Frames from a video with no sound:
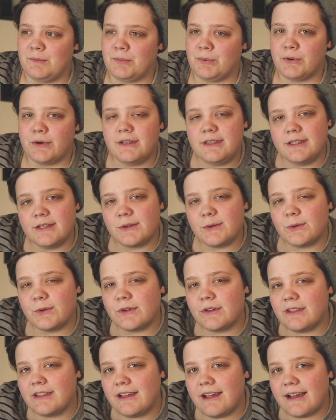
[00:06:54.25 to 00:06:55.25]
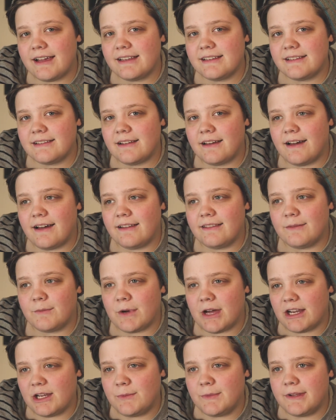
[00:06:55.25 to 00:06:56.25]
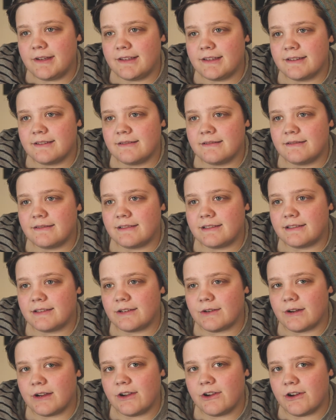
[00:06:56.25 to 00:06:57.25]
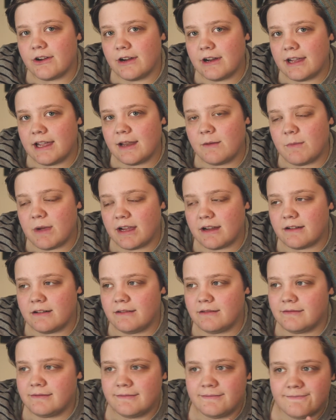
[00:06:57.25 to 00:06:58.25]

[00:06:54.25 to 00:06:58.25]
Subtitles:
put the googly eyes on the monument during Hurricane Michael?